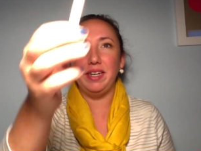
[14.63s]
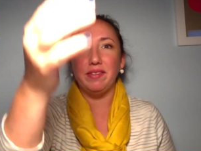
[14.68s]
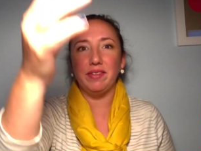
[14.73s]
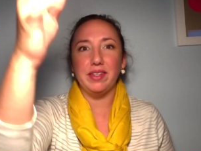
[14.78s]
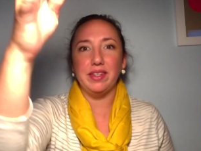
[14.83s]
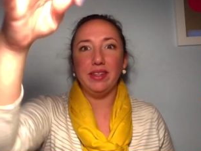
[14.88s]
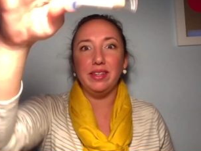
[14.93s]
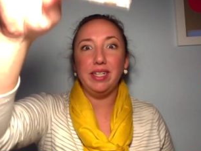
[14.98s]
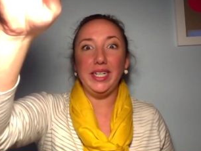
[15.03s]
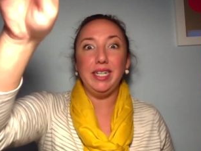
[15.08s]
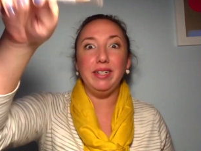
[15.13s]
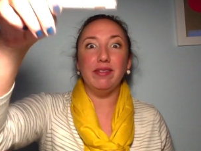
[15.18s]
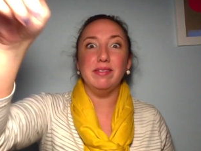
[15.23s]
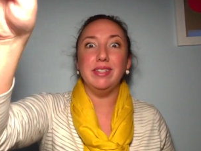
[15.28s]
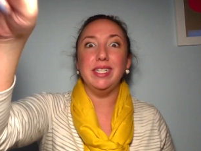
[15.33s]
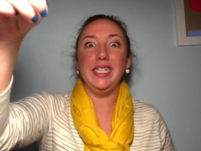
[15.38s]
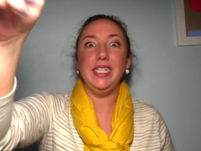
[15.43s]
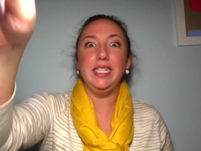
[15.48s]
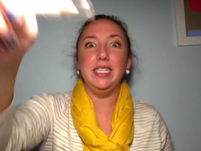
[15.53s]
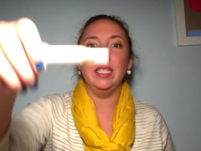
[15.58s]
I have the light
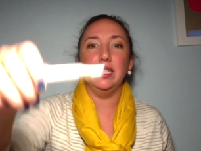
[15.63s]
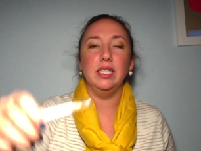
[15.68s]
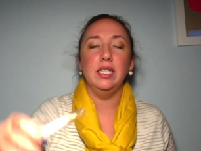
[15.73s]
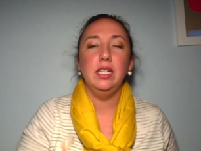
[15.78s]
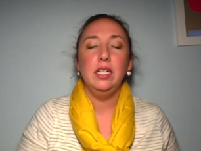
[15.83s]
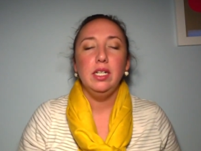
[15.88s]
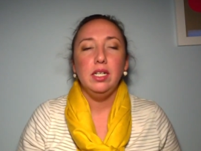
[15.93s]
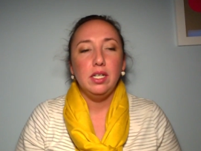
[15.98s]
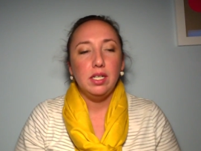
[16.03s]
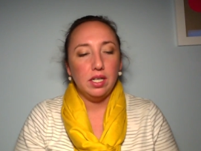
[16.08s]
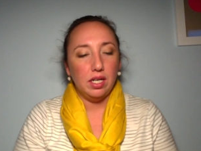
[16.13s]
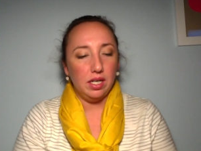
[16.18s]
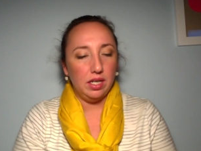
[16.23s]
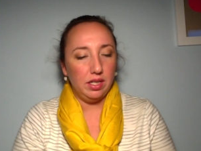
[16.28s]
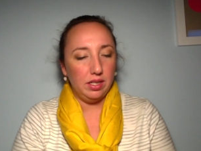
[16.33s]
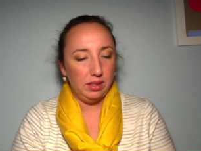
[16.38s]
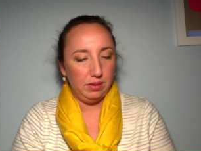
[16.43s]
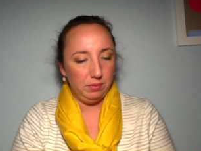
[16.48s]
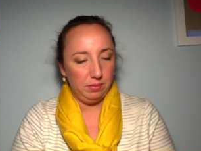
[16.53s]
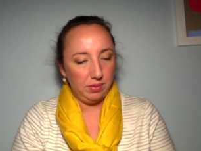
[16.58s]
right here.
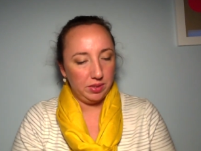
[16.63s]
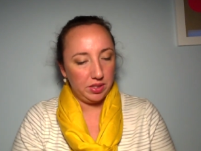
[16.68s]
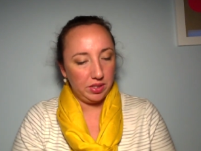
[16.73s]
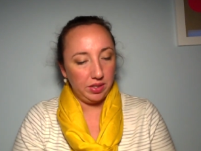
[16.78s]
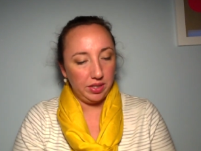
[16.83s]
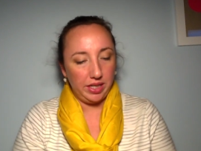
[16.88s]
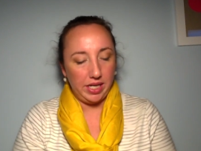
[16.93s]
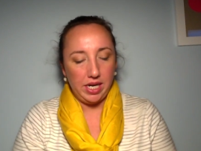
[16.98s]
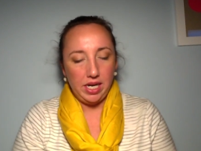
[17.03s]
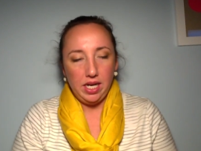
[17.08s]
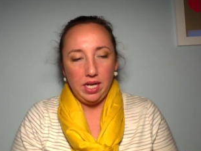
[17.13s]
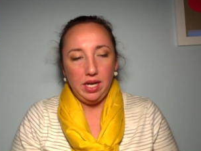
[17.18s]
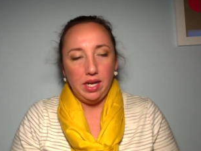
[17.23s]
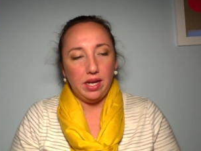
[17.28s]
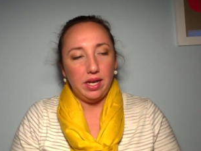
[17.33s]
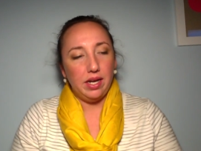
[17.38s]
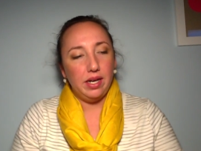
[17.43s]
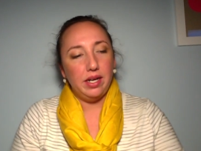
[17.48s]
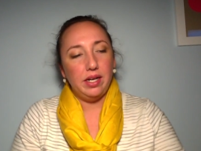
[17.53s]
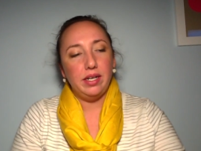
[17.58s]
Um, sorry.
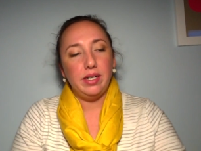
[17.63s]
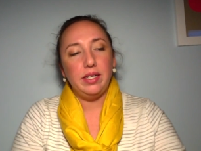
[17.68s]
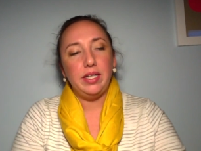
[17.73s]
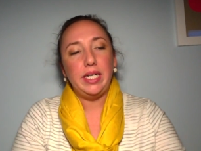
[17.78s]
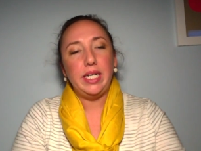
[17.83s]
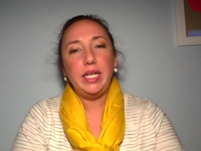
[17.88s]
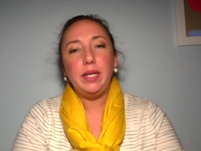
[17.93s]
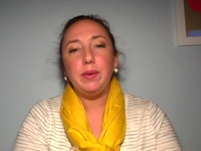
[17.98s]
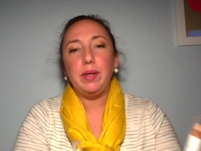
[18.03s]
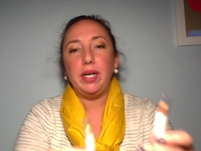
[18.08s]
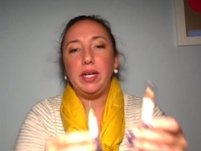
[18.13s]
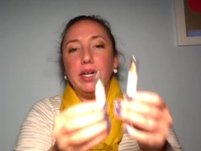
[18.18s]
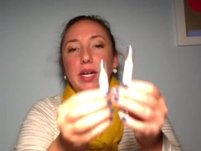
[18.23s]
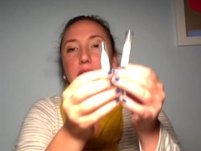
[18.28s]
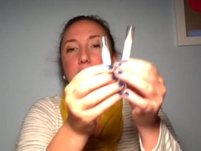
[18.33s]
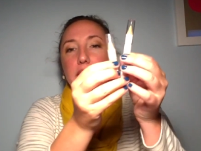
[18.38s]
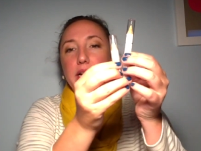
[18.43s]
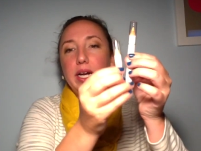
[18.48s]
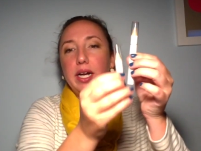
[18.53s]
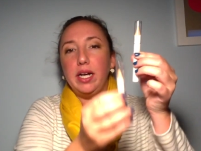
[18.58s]
Uh, anyway,
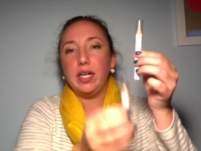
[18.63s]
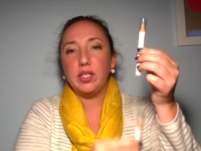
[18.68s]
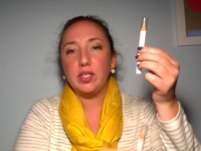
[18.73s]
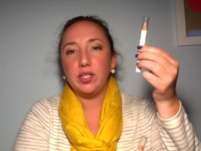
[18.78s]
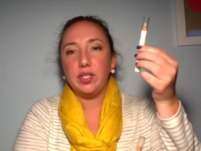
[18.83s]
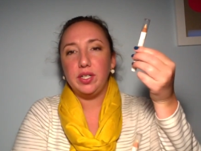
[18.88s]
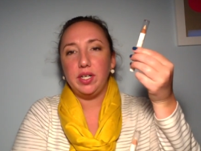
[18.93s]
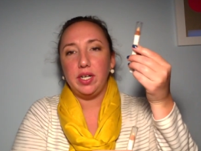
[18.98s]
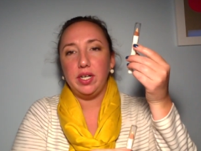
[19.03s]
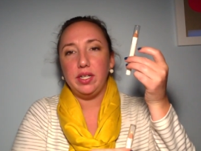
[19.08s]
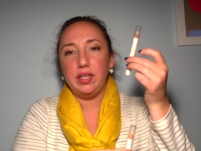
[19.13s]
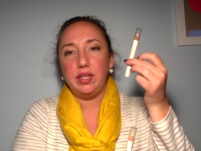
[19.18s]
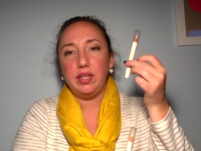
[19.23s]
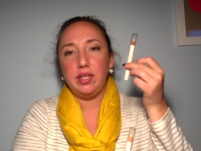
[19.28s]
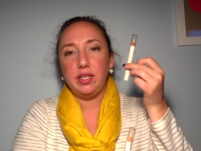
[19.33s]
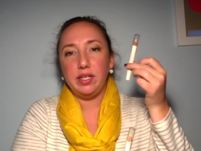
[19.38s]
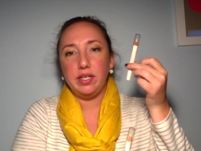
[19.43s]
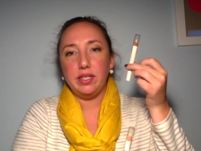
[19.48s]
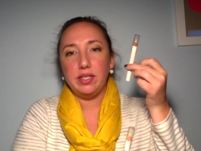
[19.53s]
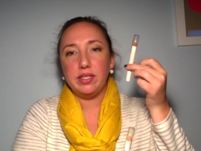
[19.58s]
I actually got
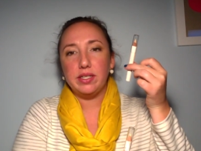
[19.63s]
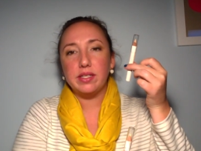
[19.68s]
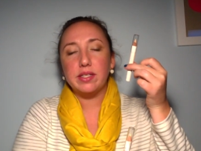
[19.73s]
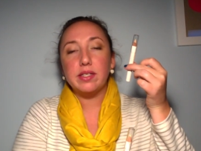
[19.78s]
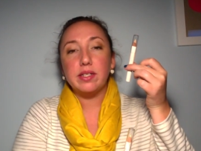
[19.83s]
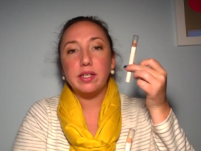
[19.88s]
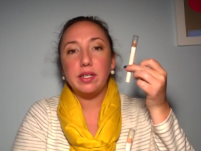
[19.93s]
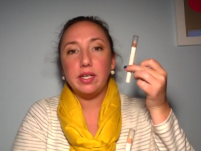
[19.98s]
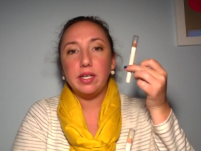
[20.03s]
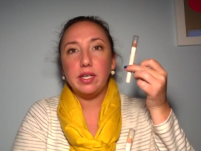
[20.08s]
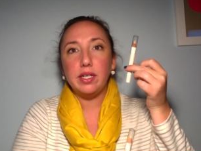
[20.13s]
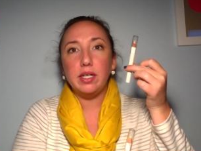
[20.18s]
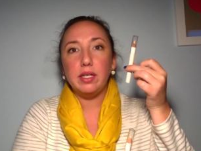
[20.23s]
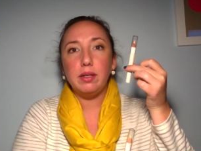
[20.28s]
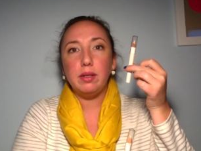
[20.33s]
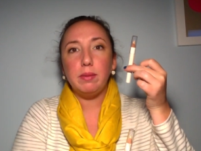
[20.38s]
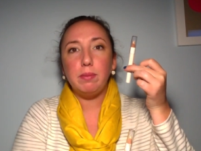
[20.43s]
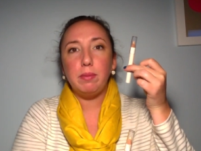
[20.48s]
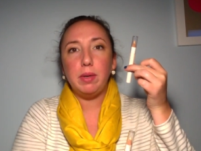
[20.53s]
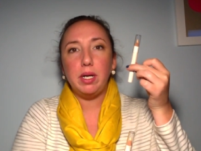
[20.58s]
this
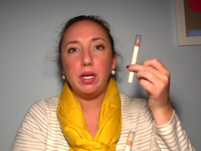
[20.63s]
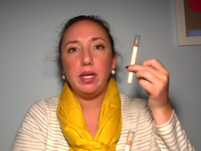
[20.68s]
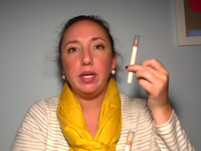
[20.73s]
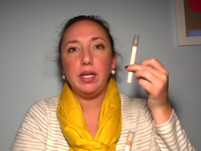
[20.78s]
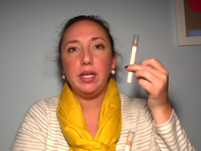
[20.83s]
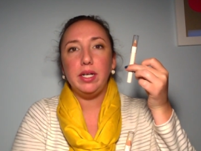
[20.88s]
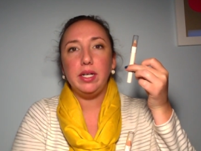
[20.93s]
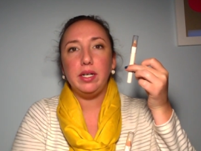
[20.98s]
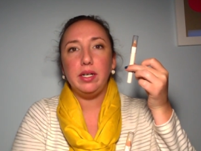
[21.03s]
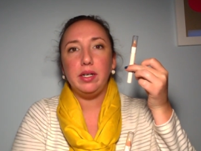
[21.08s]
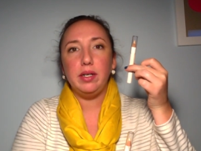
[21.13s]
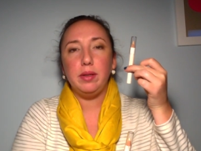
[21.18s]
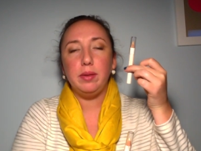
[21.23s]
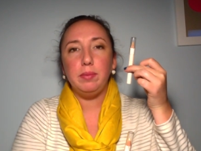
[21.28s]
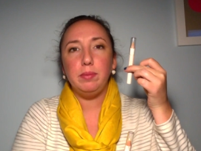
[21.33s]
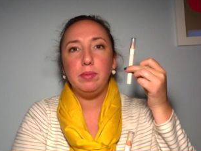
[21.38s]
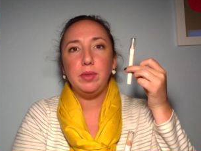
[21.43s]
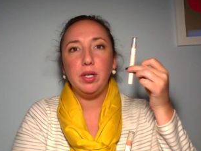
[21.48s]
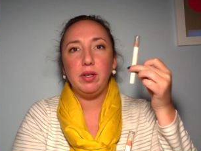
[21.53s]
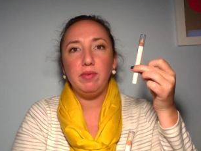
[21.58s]
in my um,
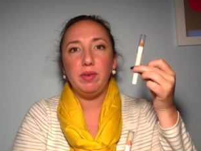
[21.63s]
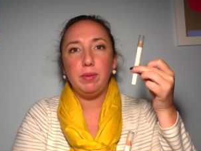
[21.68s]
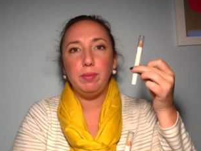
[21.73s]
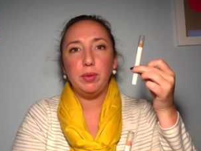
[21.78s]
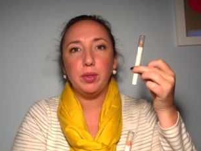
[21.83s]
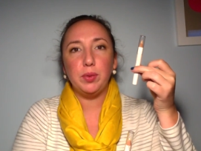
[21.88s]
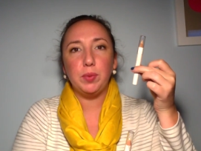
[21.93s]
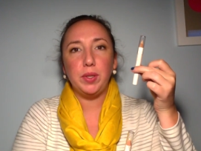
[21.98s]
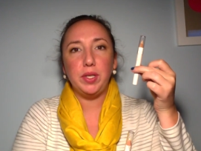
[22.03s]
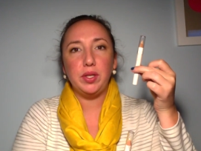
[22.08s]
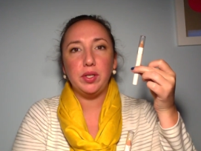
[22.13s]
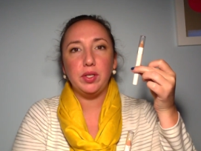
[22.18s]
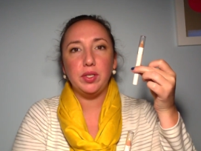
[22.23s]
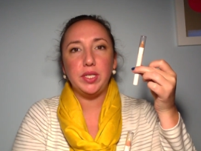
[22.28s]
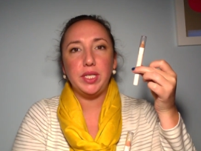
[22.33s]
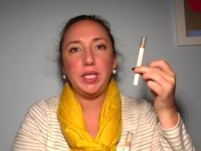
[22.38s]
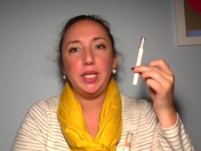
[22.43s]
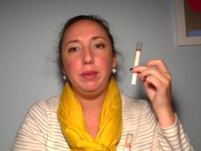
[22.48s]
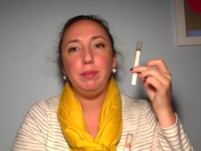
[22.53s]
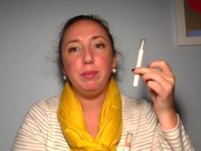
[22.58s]
November
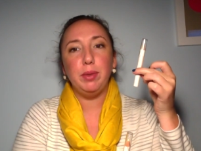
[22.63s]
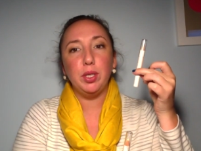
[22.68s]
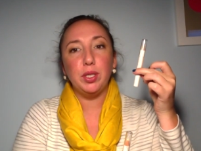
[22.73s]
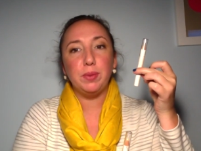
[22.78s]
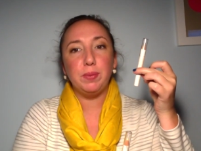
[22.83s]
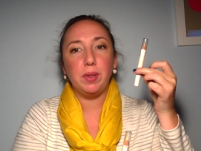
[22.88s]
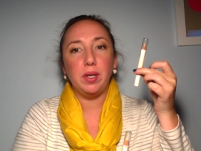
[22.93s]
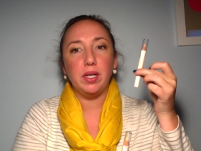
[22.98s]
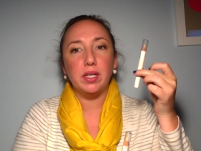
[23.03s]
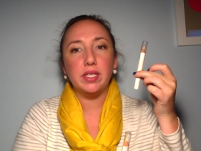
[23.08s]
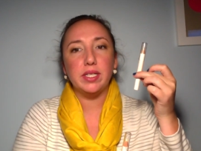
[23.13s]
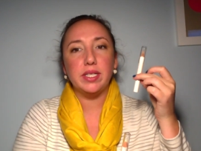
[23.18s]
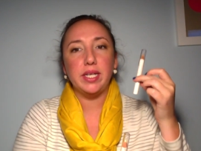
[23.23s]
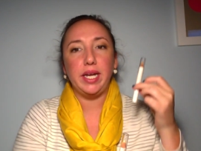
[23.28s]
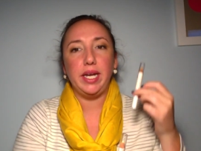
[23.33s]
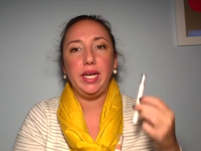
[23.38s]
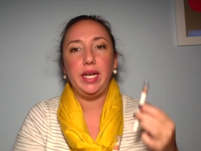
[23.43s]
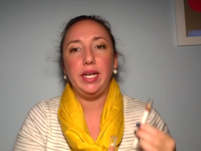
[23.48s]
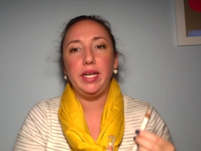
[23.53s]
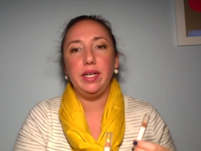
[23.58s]
2013 Birchbox.
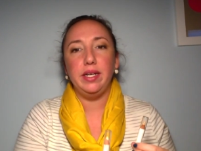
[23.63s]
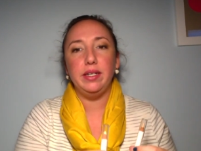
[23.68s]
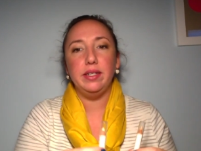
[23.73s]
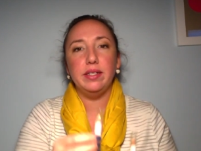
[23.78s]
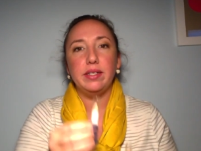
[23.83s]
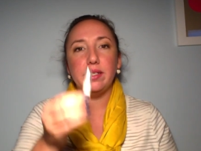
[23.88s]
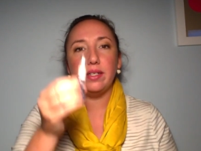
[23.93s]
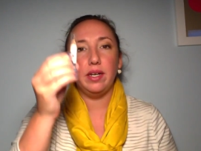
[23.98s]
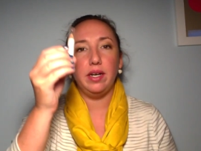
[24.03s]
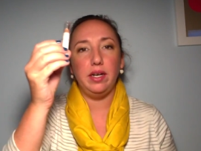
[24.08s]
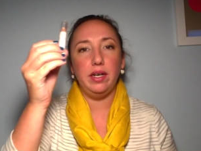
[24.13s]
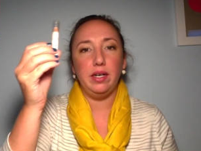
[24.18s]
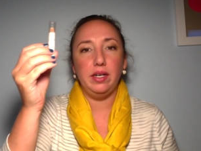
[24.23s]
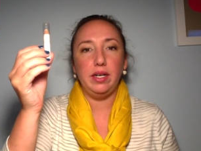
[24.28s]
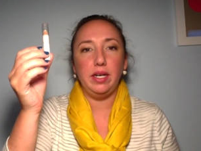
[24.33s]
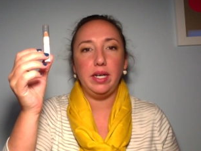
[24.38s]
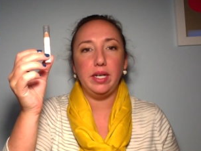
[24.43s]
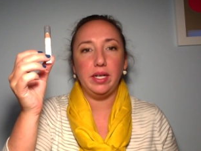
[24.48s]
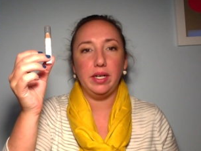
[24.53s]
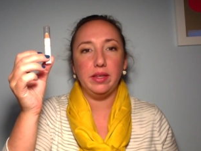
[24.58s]
And uh,
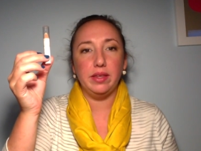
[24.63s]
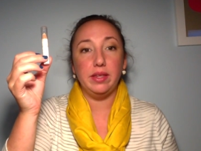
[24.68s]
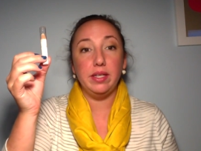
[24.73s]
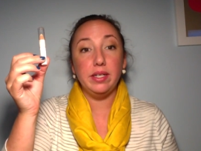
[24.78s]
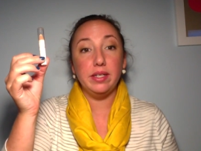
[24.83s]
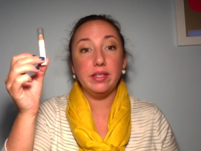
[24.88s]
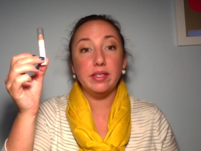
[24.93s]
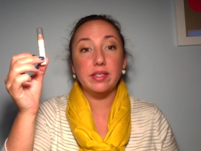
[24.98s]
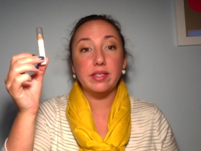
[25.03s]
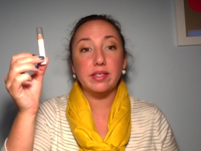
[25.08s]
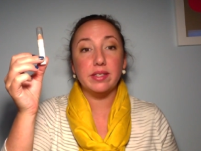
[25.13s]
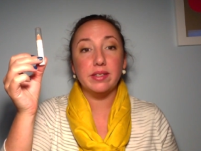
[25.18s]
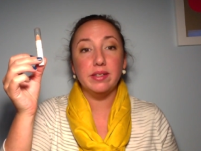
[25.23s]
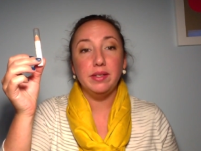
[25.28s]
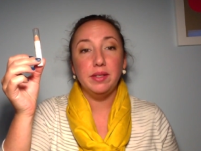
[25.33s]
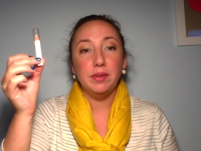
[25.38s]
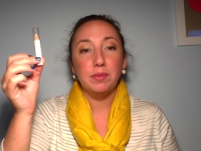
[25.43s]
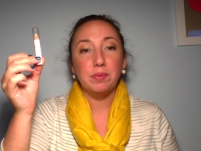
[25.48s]
I got this,